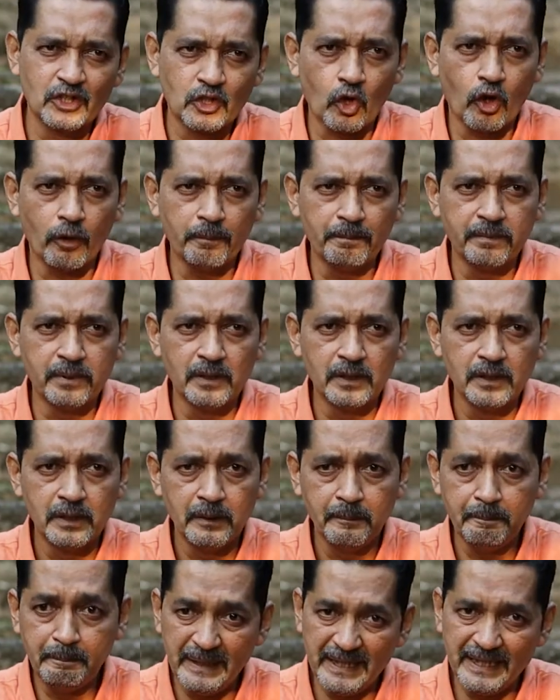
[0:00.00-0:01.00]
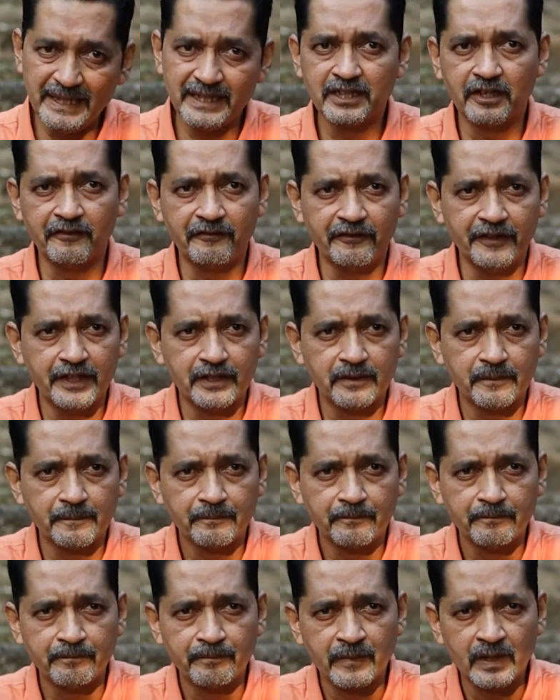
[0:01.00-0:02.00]
drop beneath her feet.
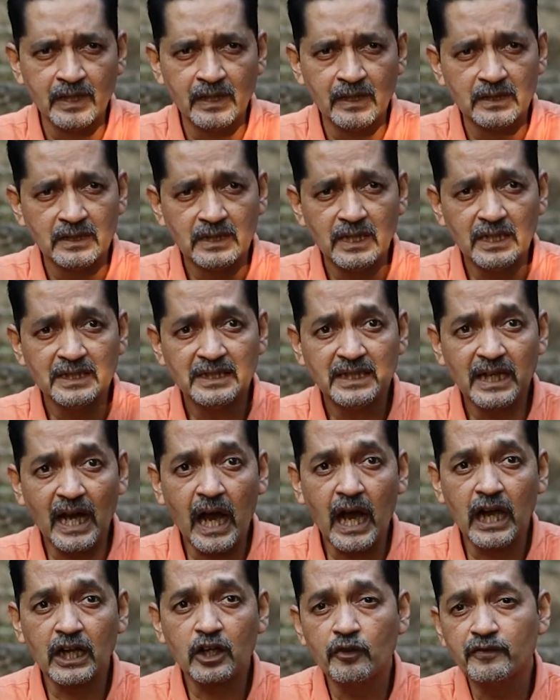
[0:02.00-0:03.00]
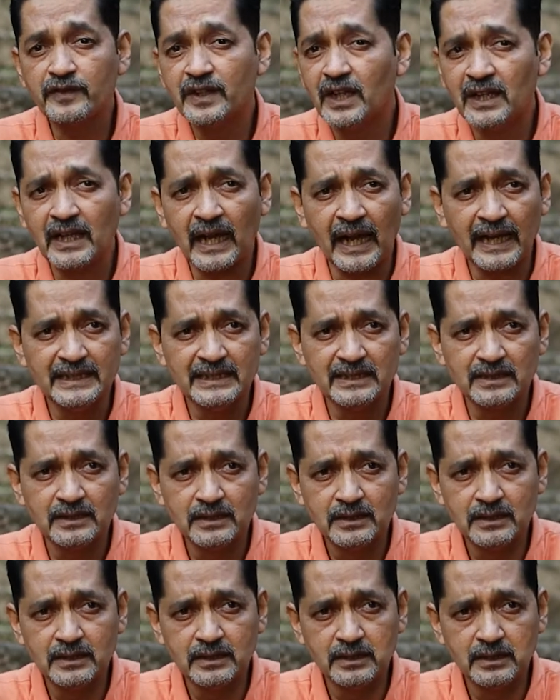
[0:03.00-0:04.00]
The dark of the night
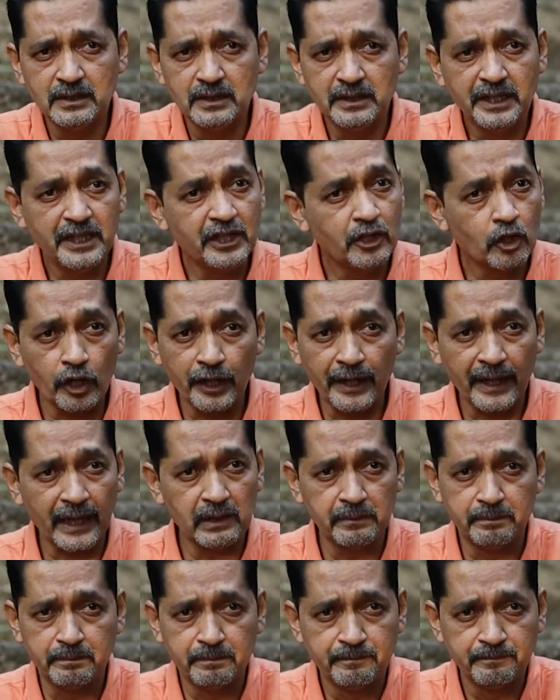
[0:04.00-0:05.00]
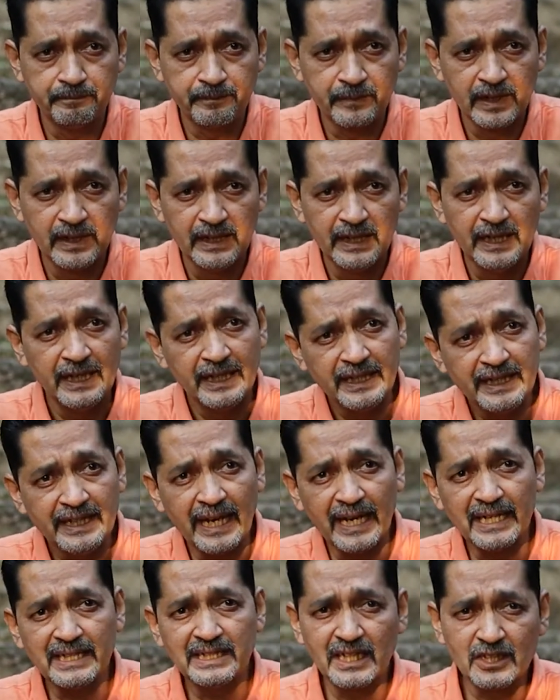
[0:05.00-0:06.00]
did not help.
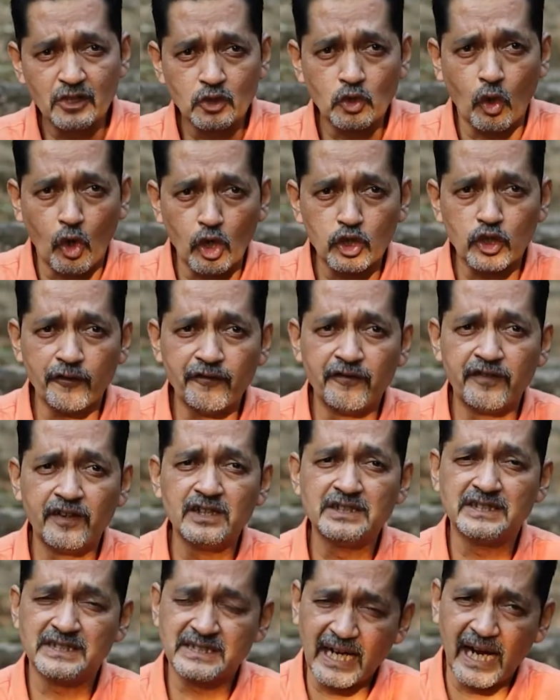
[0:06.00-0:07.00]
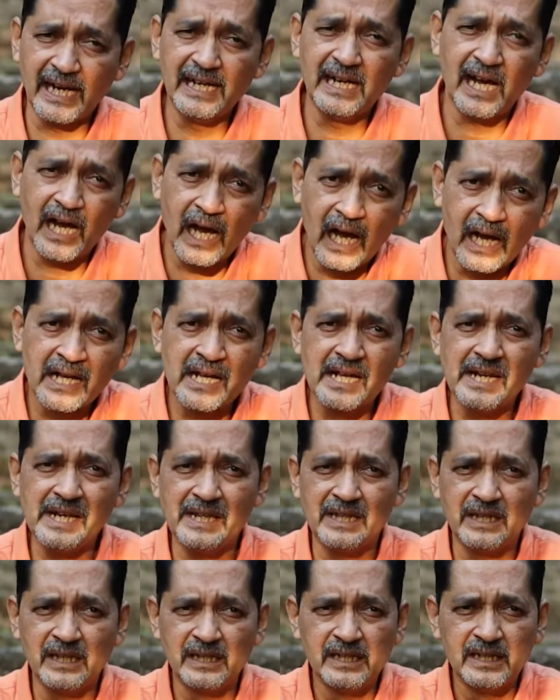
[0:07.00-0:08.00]
Yet the thought of her child
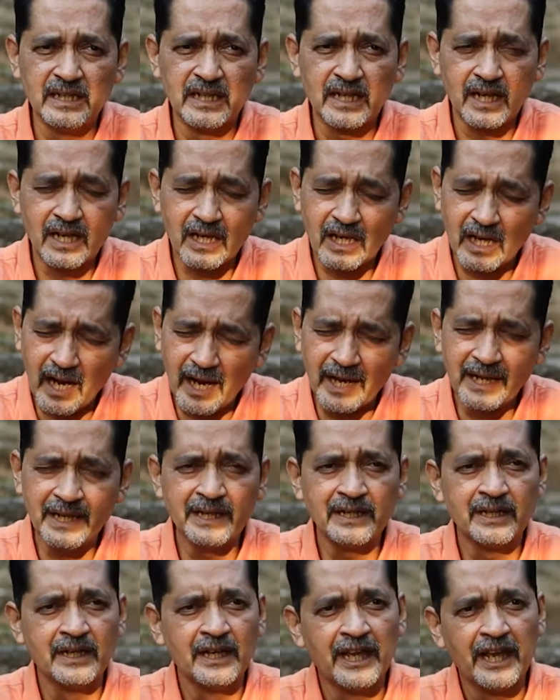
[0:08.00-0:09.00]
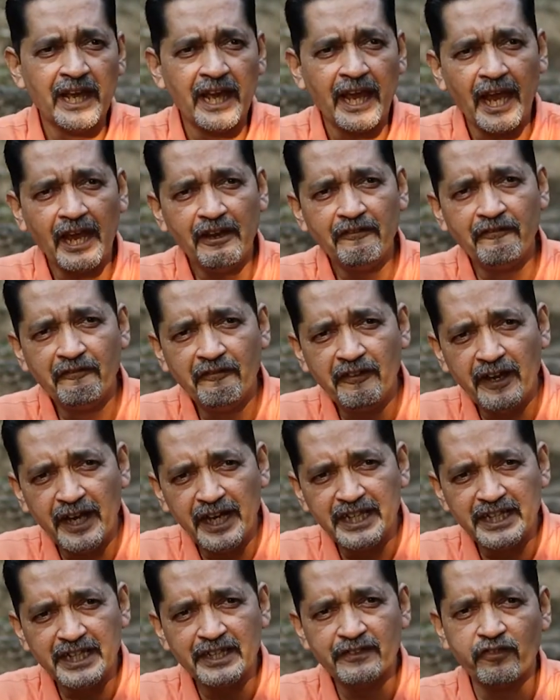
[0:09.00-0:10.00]
hungry, crying, and
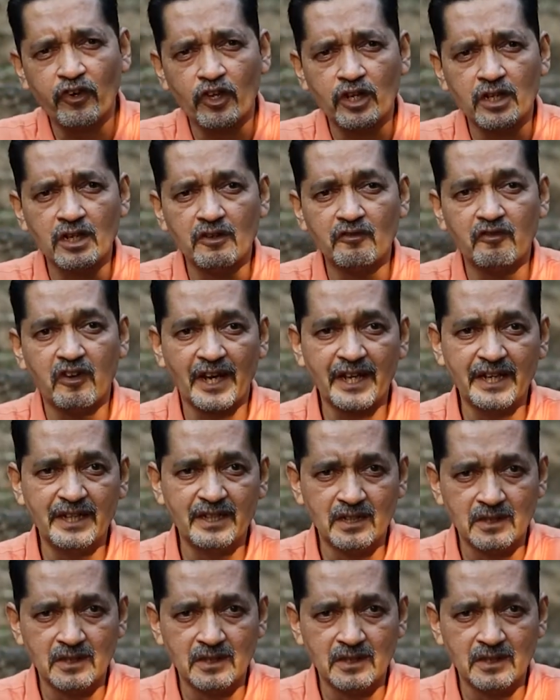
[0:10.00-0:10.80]
waiting for her worried